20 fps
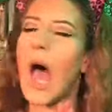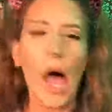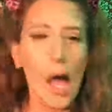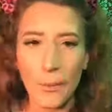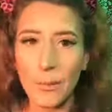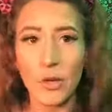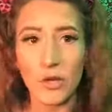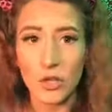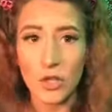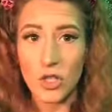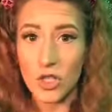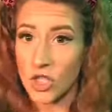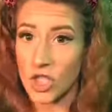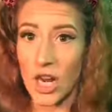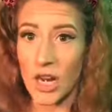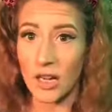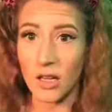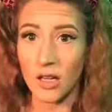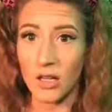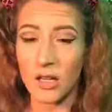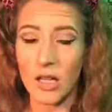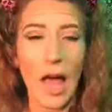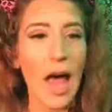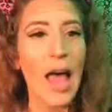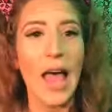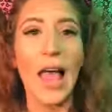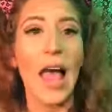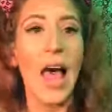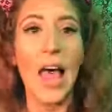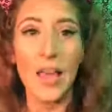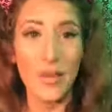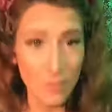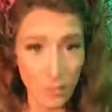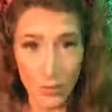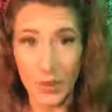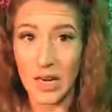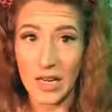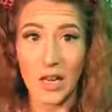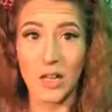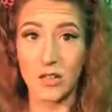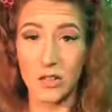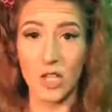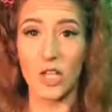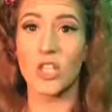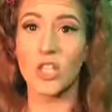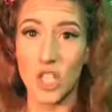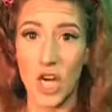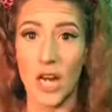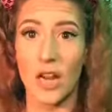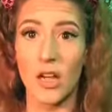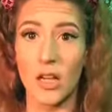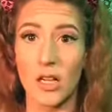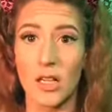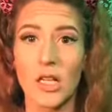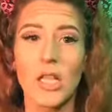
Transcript: I'm not your channel. I am really not your channel.